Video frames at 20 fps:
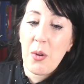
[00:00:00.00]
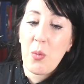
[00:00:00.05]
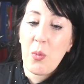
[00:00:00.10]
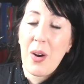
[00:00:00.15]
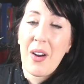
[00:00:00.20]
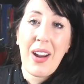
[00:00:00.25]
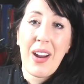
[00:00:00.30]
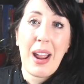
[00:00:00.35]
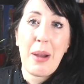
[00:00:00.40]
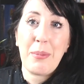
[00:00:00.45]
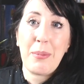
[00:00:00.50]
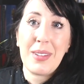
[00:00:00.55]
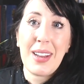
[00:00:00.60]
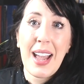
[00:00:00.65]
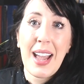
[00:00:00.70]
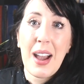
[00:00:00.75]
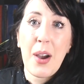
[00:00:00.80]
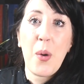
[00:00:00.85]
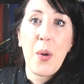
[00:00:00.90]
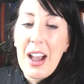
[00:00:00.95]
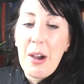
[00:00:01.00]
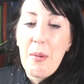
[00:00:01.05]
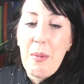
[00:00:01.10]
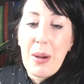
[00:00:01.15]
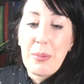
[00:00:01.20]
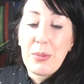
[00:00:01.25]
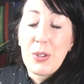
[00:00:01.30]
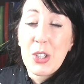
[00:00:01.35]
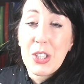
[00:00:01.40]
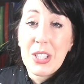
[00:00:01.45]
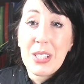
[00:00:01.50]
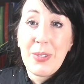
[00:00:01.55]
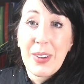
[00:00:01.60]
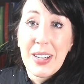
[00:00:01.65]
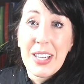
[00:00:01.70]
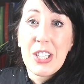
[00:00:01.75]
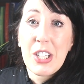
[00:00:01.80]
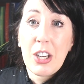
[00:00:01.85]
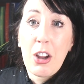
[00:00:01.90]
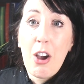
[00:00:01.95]
where I am now. I'm just
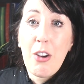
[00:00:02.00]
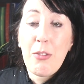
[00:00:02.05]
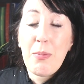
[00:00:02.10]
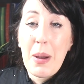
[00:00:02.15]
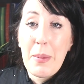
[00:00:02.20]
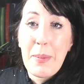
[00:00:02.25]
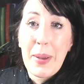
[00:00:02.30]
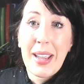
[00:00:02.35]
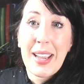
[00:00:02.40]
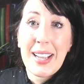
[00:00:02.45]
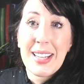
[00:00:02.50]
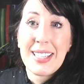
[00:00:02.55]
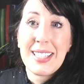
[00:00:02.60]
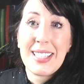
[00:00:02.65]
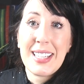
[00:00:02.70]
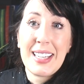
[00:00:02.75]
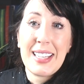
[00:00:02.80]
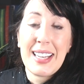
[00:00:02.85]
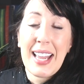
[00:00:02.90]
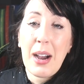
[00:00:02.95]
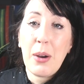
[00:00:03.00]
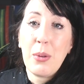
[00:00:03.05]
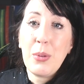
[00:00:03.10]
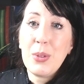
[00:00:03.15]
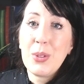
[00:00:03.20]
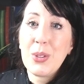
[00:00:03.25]
finishing off my PhD now,